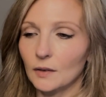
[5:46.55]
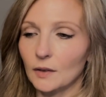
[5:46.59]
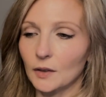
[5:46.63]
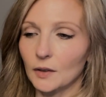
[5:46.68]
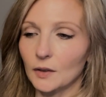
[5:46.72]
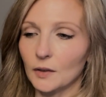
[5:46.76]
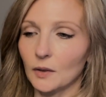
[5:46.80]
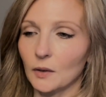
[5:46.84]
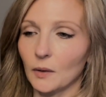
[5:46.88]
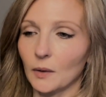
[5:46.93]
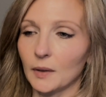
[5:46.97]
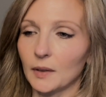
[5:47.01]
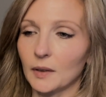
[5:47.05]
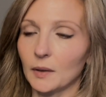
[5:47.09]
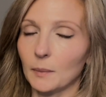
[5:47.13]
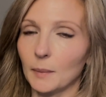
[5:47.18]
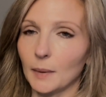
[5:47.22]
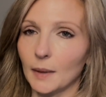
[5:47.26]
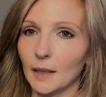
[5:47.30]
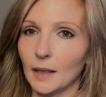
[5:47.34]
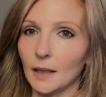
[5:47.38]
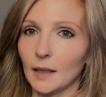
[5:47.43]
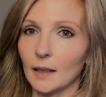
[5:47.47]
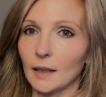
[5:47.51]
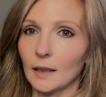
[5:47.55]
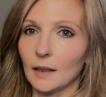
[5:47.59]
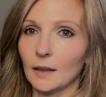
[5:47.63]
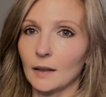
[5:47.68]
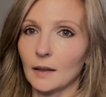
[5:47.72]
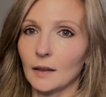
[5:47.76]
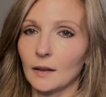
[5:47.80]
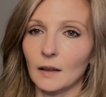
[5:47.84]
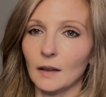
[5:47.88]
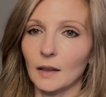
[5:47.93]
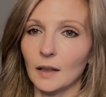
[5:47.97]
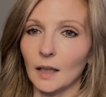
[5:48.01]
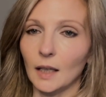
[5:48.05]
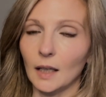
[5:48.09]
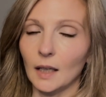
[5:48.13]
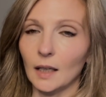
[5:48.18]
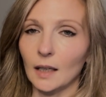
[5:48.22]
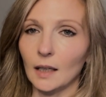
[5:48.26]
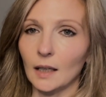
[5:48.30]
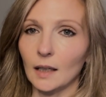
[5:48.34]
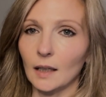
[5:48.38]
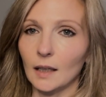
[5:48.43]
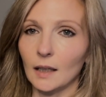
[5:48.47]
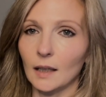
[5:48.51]
There's going to be
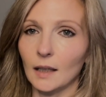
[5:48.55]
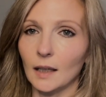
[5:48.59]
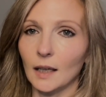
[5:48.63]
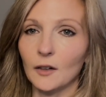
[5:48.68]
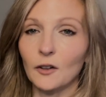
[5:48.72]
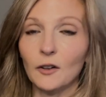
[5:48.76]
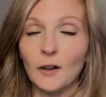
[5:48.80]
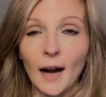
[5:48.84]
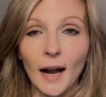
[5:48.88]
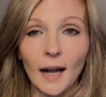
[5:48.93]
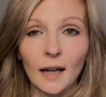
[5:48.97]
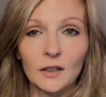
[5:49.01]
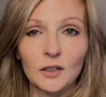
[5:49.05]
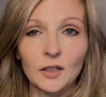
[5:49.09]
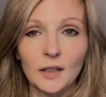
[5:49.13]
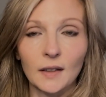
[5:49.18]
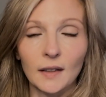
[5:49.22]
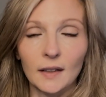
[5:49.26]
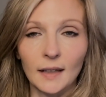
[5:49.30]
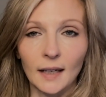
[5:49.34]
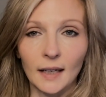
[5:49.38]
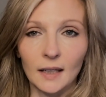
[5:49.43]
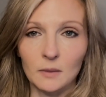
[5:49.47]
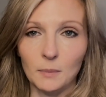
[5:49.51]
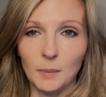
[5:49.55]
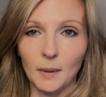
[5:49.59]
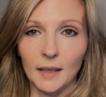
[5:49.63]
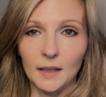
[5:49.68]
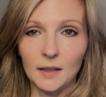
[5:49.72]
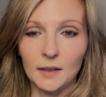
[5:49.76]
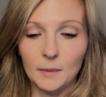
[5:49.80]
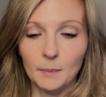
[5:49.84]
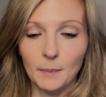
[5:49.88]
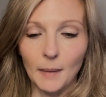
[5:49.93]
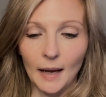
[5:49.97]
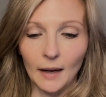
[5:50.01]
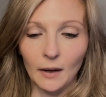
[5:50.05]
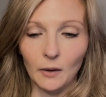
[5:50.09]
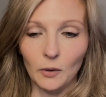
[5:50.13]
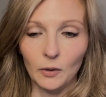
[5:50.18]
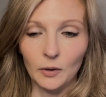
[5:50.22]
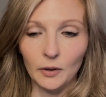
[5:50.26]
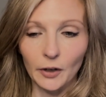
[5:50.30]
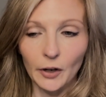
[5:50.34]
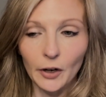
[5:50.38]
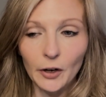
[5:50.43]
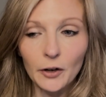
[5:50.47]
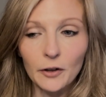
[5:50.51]
the interaction that takes place back
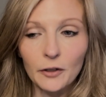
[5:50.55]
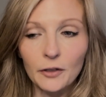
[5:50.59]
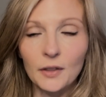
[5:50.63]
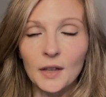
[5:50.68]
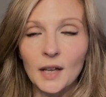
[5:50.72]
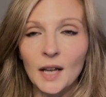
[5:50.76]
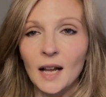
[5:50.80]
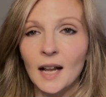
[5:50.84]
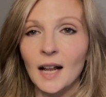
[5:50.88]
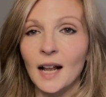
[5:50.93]
on Earth